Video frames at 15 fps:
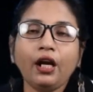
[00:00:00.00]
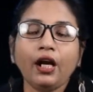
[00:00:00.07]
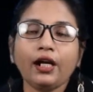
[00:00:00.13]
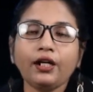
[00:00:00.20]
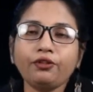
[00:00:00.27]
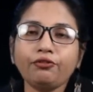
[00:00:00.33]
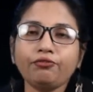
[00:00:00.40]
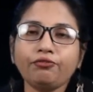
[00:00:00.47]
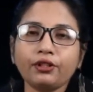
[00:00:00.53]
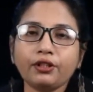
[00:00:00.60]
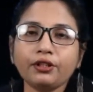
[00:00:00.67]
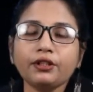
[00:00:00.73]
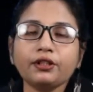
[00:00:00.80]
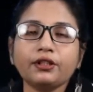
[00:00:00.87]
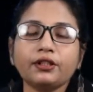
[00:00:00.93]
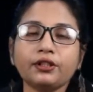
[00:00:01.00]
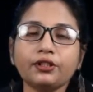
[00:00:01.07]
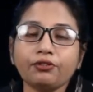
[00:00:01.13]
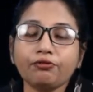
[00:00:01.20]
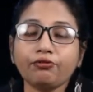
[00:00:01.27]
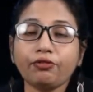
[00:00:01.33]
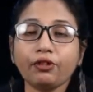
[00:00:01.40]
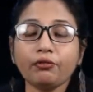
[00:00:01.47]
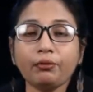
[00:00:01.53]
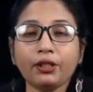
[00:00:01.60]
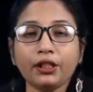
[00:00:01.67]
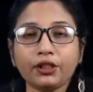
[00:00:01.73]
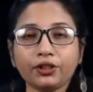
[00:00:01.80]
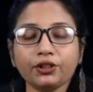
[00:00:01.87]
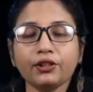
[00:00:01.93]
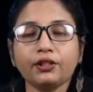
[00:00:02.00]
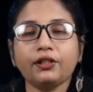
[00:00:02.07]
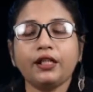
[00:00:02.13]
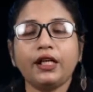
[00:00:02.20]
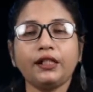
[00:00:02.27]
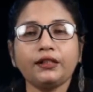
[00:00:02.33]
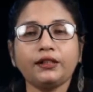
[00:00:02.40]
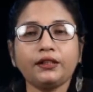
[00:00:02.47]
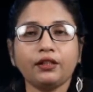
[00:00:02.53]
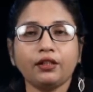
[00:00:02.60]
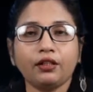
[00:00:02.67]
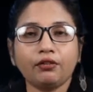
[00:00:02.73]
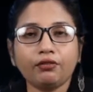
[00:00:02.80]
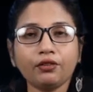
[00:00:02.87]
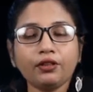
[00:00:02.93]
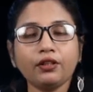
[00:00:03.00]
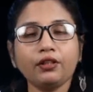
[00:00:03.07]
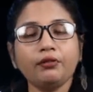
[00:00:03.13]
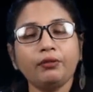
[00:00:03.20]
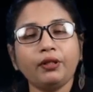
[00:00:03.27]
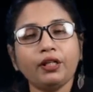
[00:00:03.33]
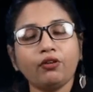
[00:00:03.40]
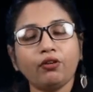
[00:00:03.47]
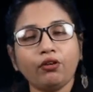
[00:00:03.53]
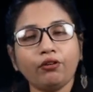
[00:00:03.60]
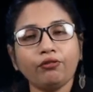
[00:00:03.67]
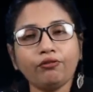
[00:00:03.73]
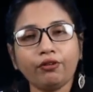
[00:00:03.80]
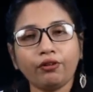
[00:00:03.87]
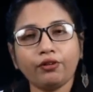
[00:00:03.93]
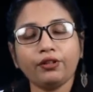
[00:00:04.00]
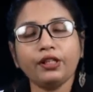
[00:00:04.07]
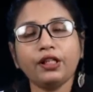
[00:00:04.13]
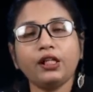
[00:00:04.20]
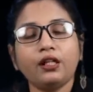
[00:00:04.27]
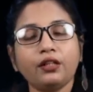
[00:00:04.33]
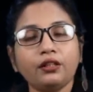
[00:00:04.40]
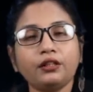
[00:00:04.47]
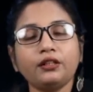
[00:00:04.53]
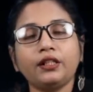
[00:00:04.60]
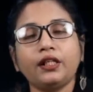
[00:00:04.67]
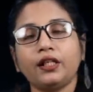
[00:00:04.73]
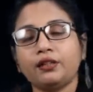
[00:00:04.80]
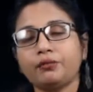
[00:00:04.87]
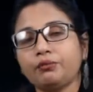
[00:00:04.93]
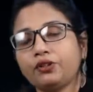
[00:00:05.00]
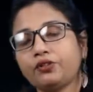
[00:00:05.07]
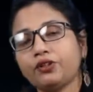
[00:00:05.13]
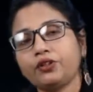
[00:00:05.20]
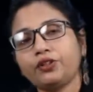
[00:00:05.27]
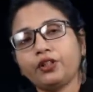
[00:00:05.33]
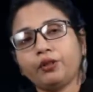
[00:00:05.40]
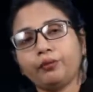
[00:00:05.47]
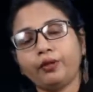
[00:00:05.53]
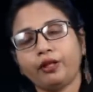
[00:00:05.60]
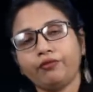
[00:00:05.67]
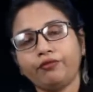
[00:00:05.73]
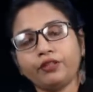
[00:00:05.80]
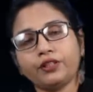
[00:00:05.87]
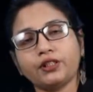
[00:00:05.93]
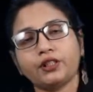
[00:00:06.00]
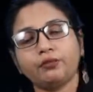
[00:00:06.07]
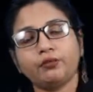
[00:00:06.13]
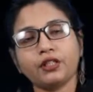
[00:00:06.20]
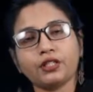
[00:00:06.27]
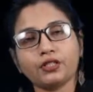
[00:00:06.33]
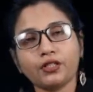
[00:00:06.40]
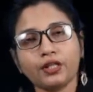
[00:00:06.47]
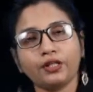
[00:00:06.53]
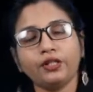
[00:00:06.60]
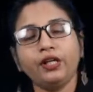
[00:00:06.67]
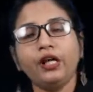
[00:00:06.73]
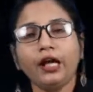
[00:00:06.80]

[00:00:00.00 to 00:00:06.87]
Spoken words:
and to furnish such information as the governor may call for regarding the administration of the affairs of the state